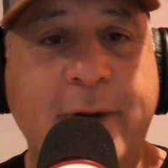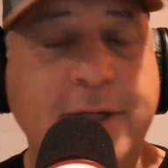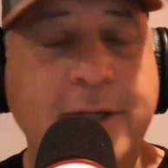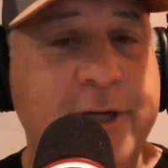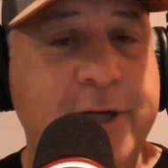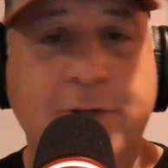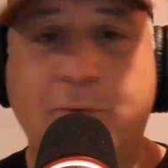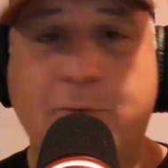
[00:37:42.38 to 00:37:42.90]
and my
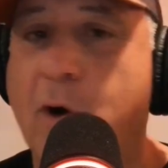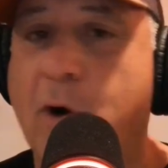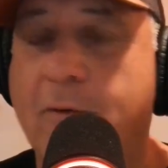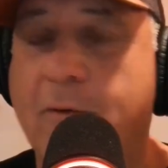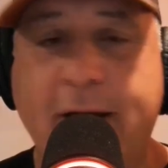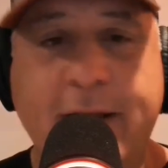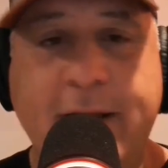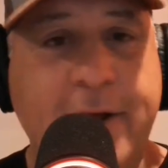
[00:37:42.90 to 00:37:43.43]
jigs were
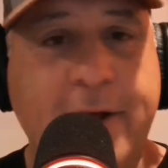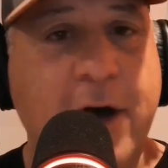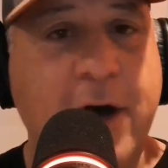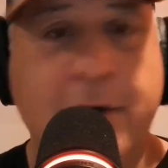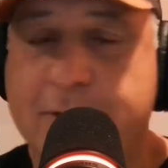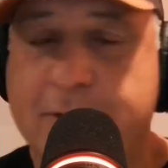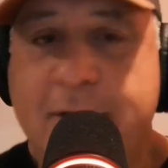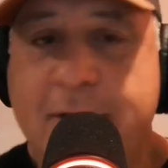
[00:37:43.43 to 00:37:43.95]
all ready to
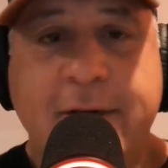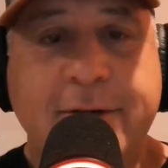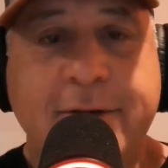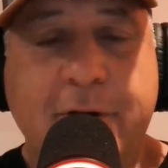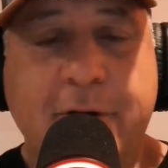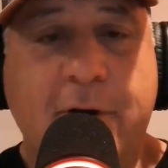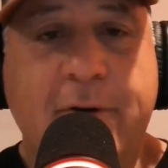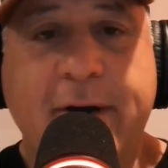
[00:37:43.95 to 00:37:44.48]
go.
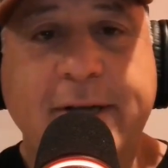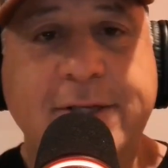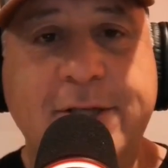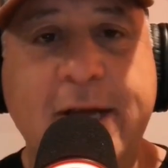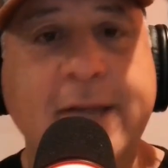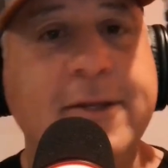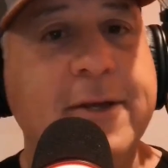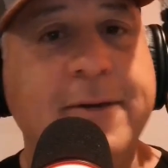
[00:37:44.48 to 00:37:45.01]
They're already
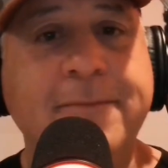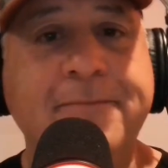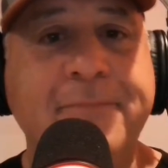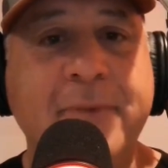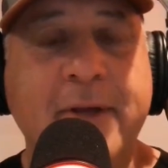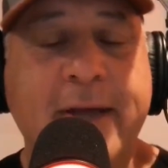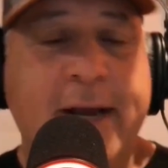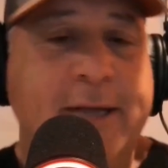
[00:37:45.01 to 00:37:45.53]
scented.
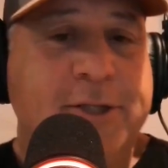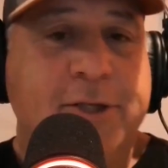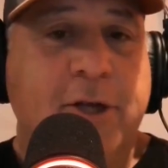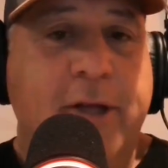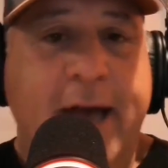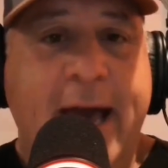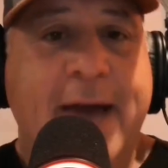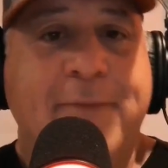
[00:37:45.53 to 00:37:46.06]
And I
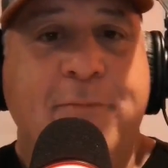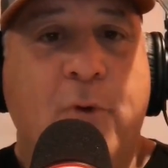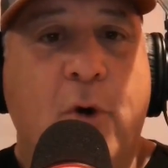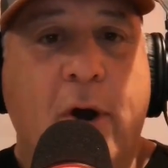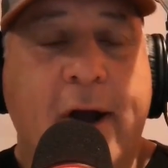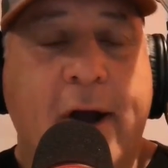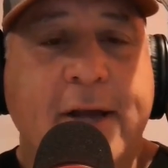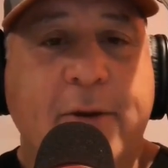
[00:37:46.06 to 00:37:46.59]
still add more